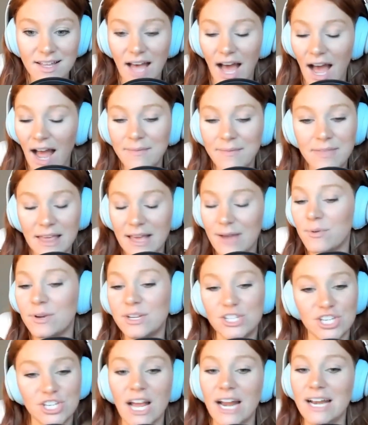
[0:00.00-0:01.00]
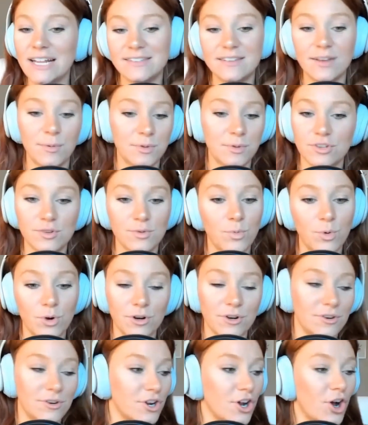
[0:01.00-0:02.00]
I think we just got to stick with the
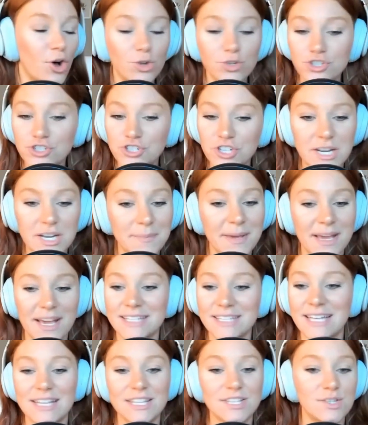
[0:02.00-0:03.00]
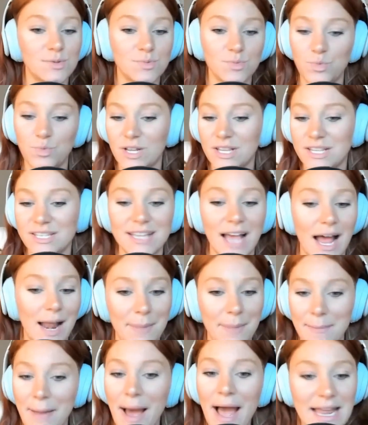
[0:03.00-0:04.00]
word cauldron because that's what's on my
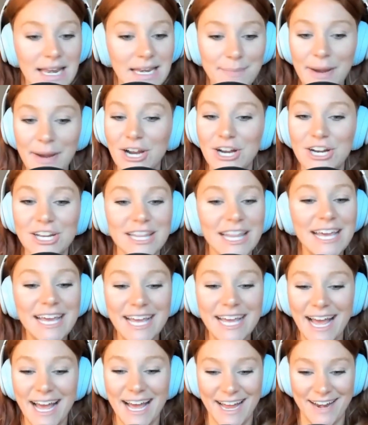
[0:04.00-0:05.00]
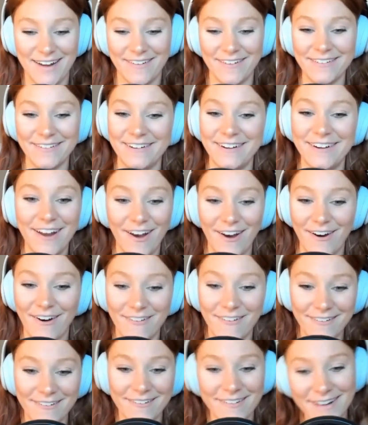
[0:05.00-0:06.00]
mind, apparently. I don't
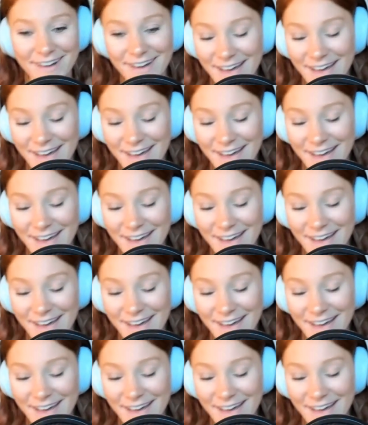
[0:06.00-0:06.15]
know.